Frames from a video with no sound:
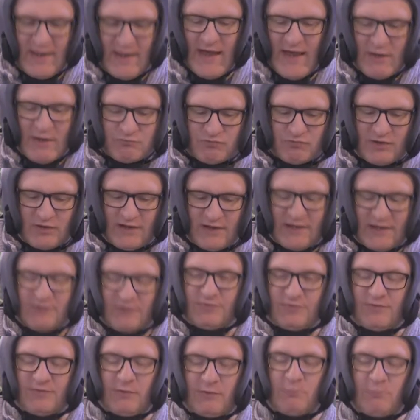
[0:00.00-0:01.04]
and release
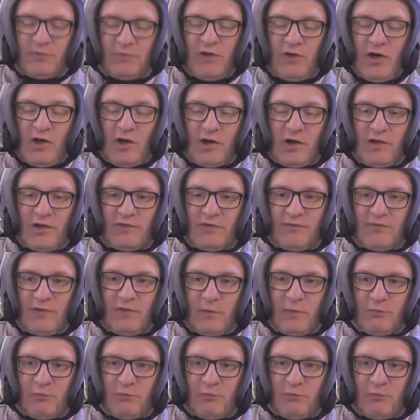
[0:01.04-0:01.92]
from darkness for the